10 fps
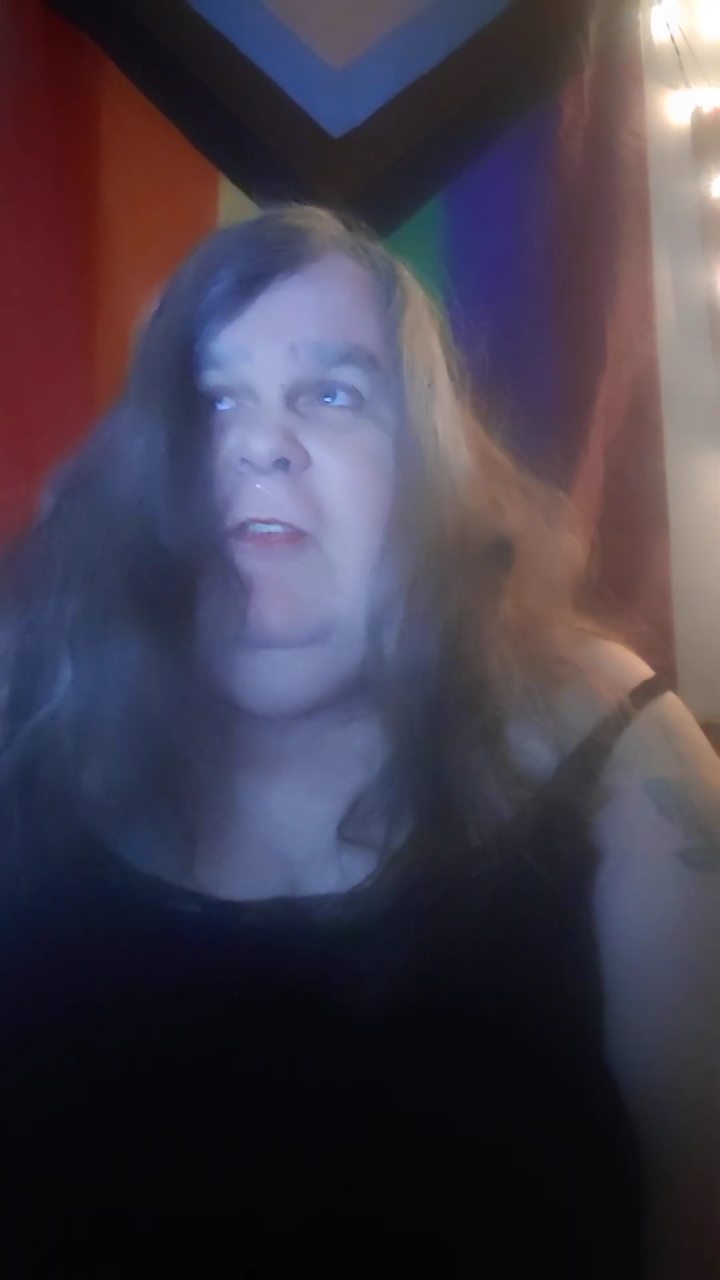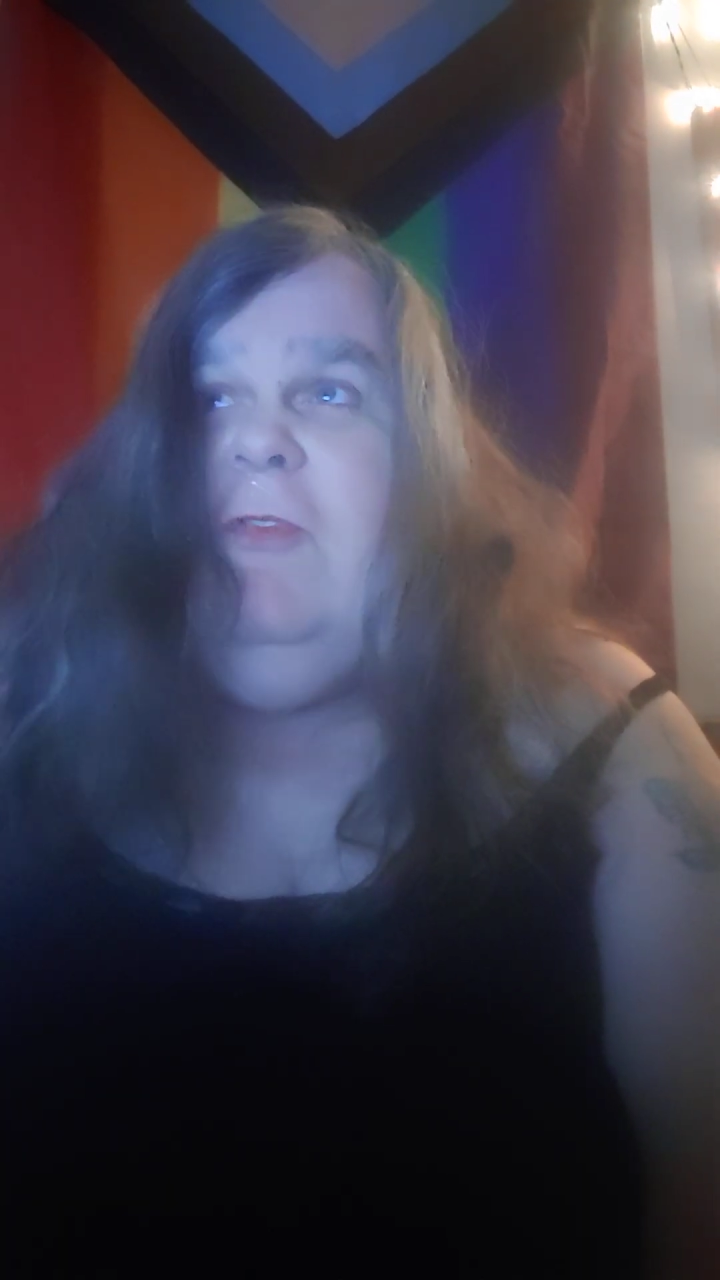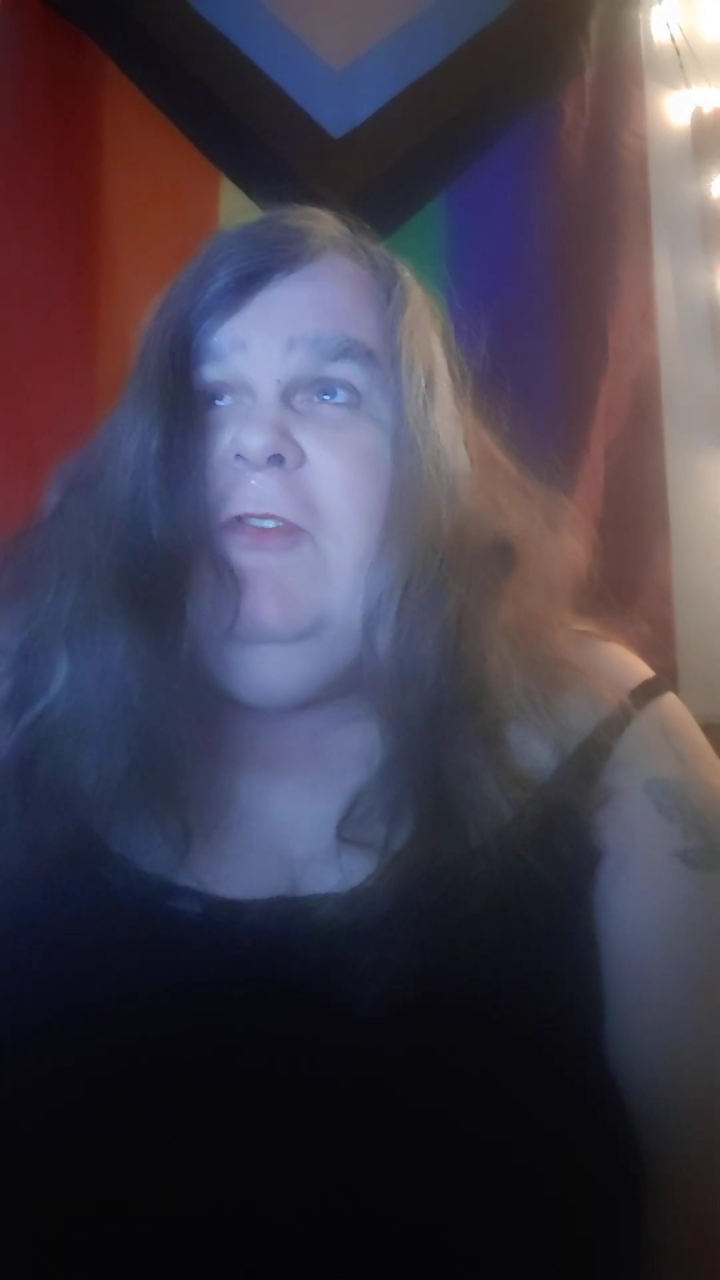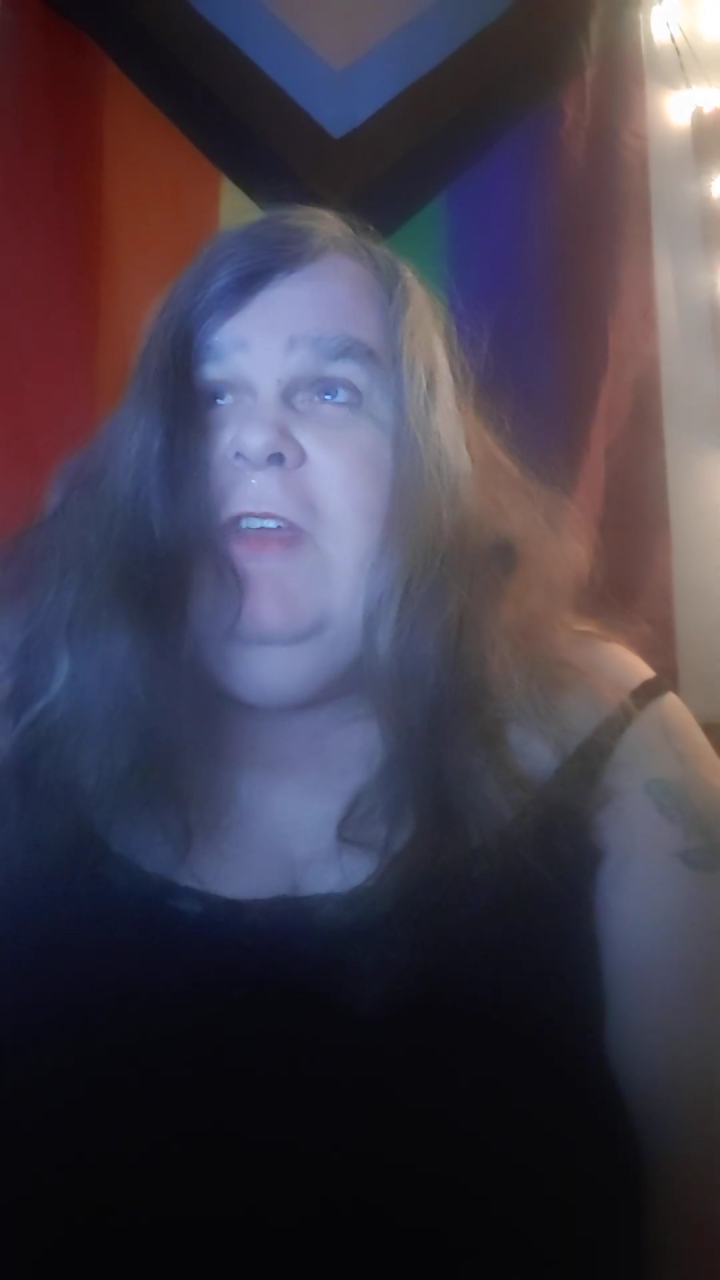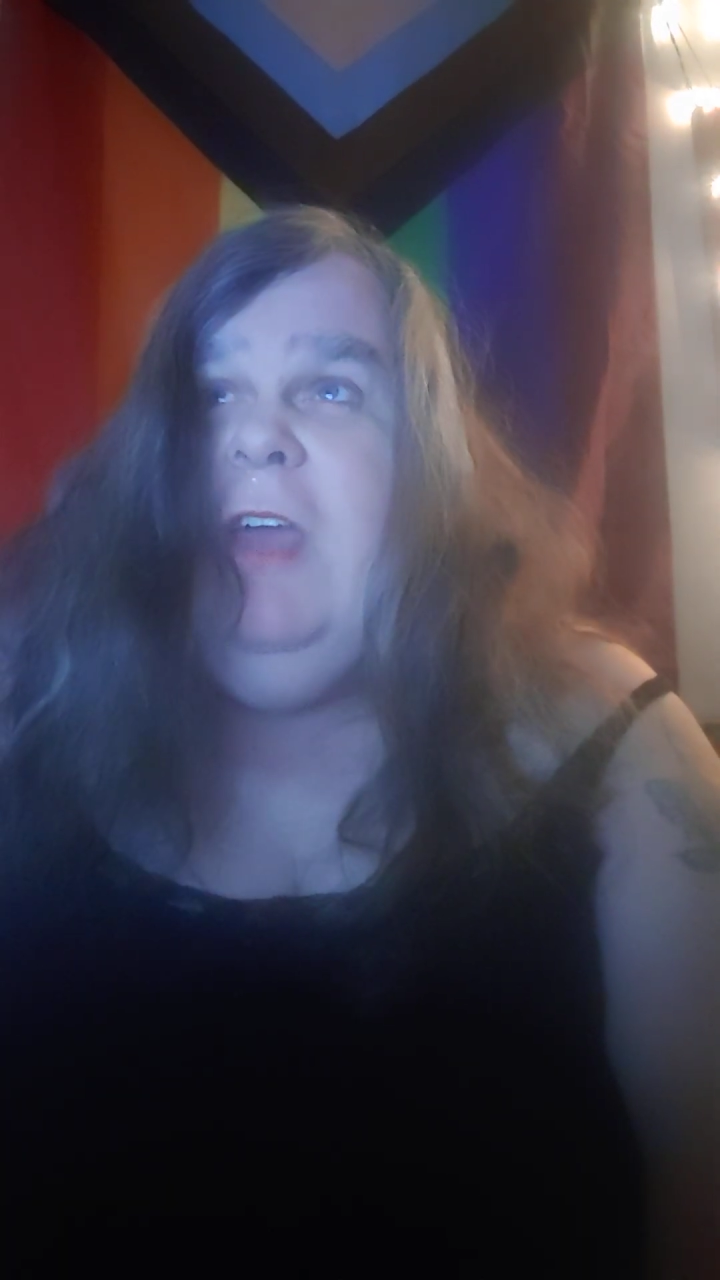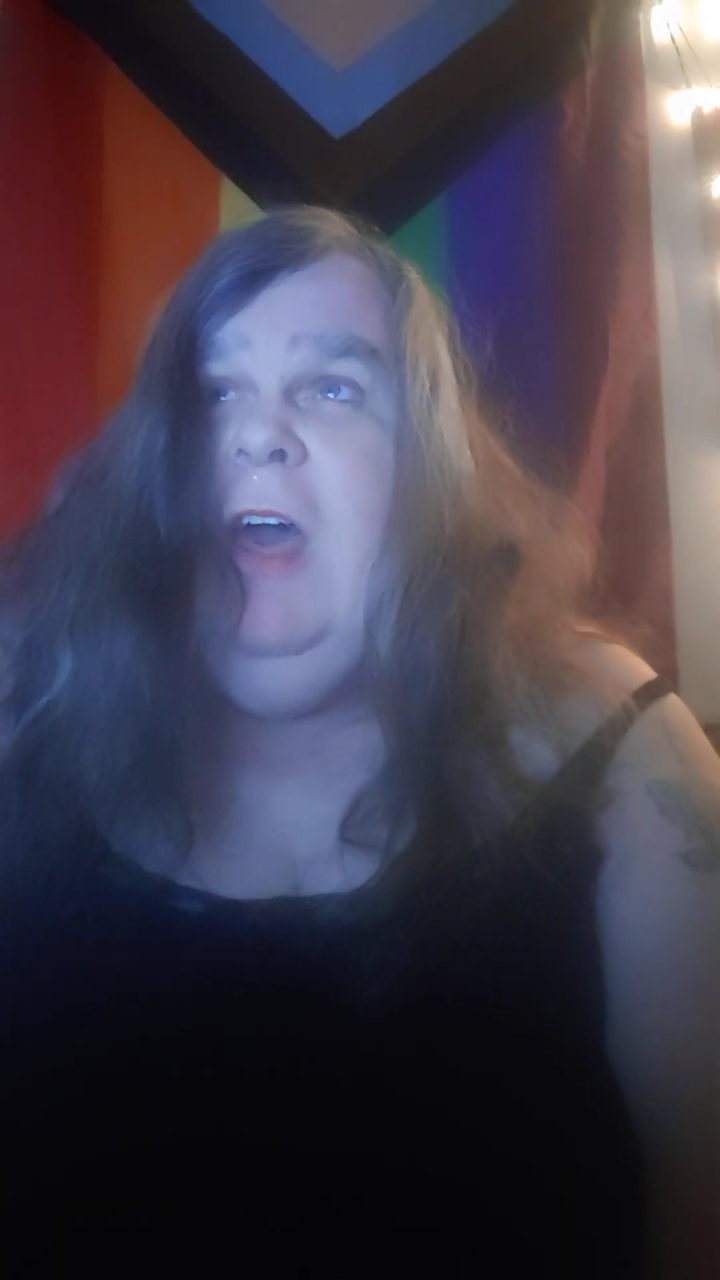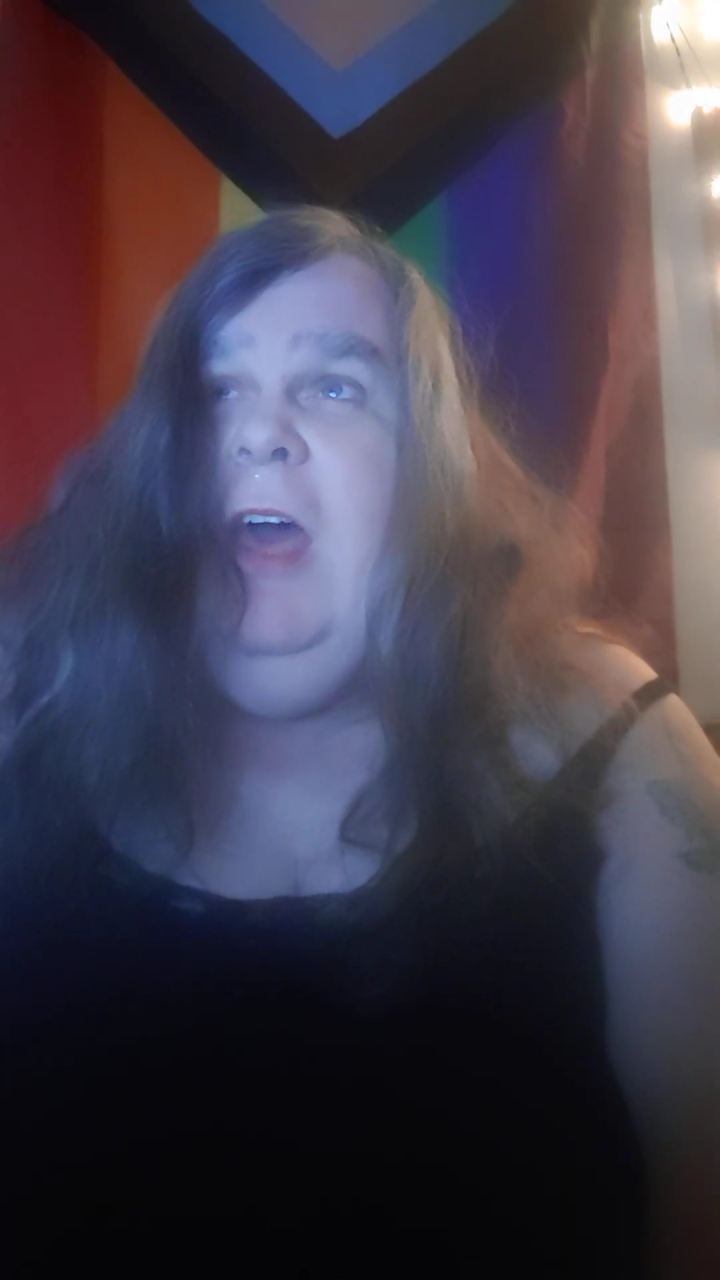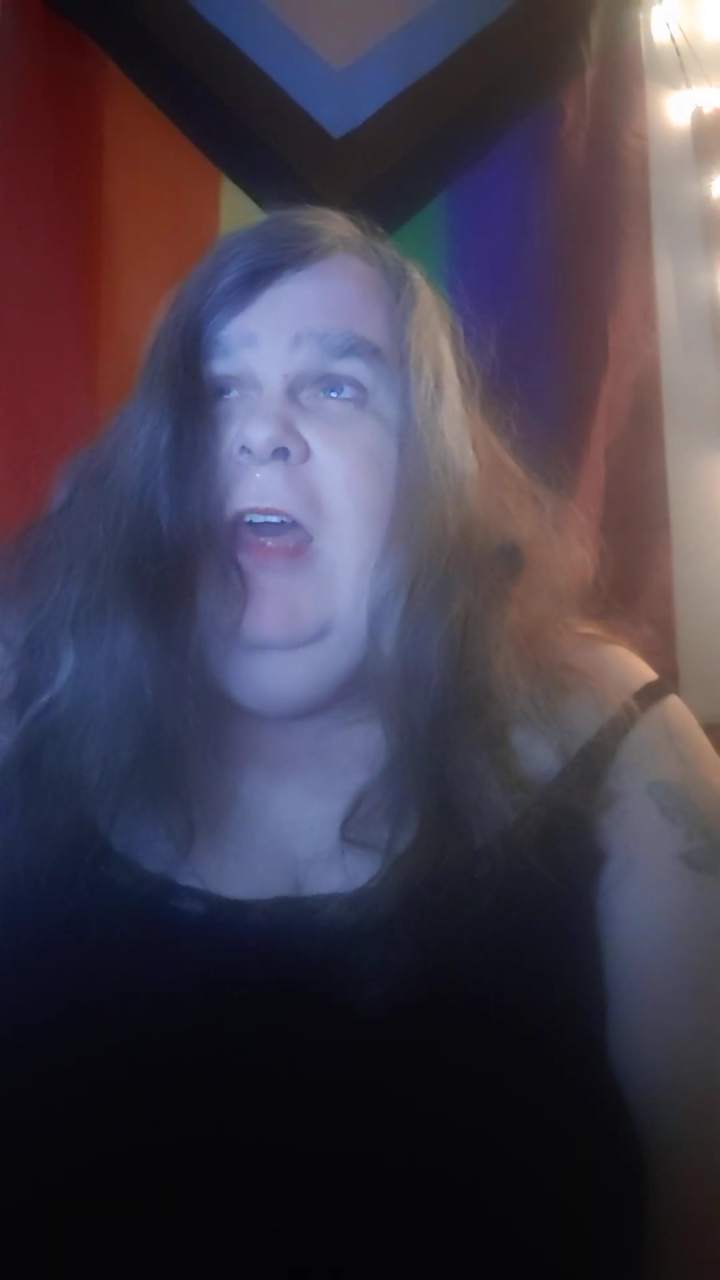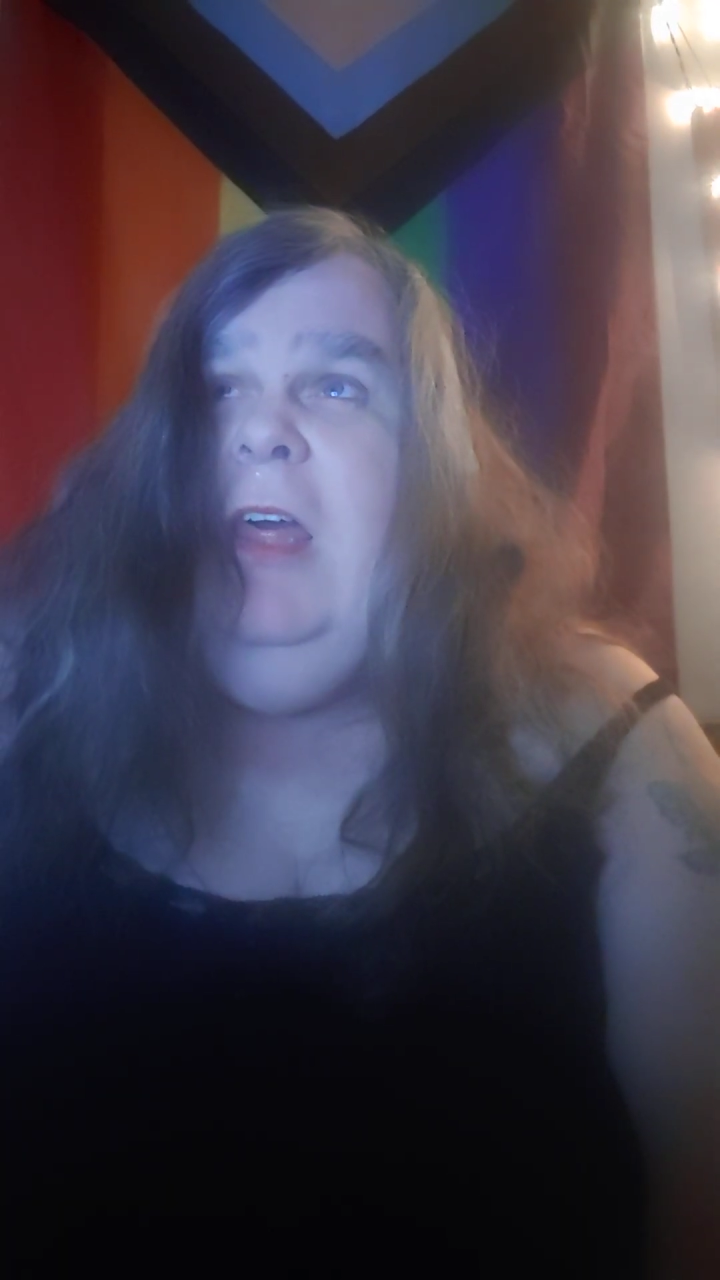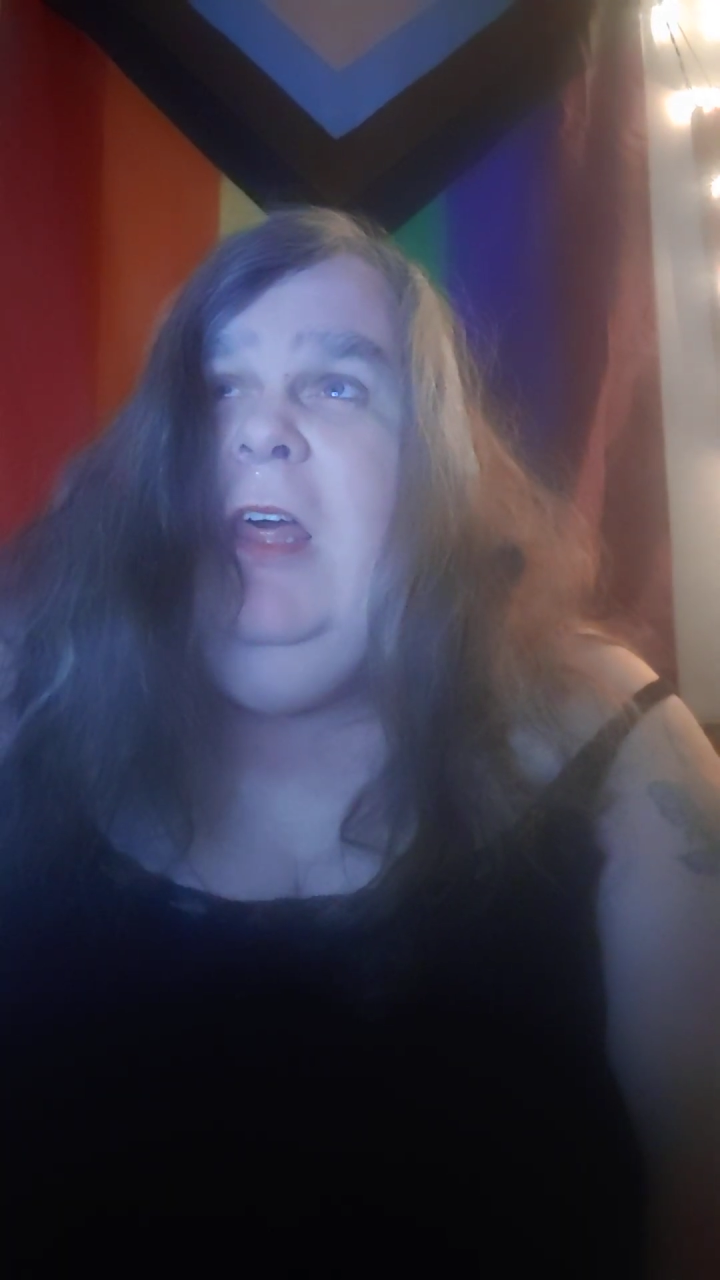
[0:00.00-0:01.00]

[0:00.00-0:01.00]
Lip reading: interesting guy.